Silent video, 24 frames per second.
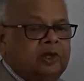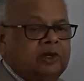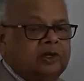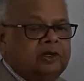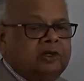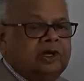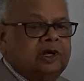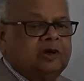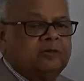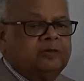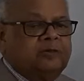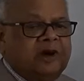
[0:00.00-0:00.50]

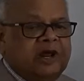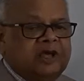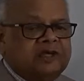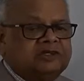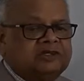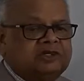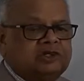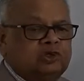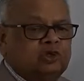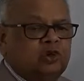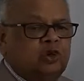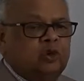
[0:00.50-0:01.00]
King
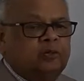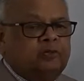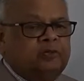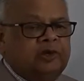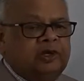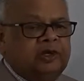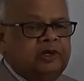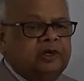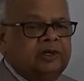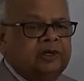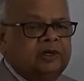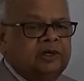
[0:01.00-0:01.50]
price is OP.
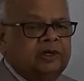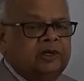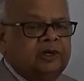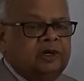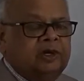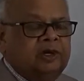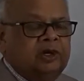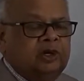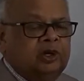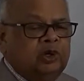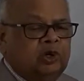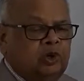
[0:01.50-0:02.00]

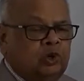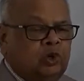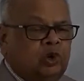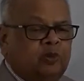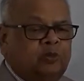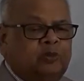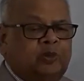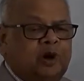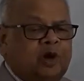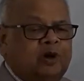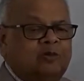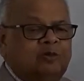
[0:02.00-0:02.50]

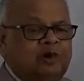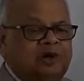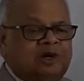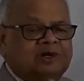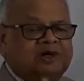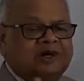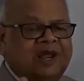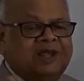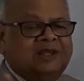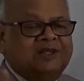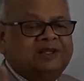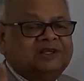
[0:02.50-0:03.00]
No firm will
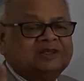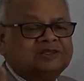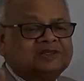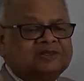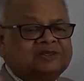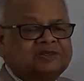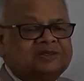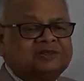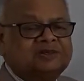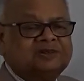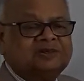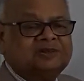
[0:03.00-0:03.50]
try this.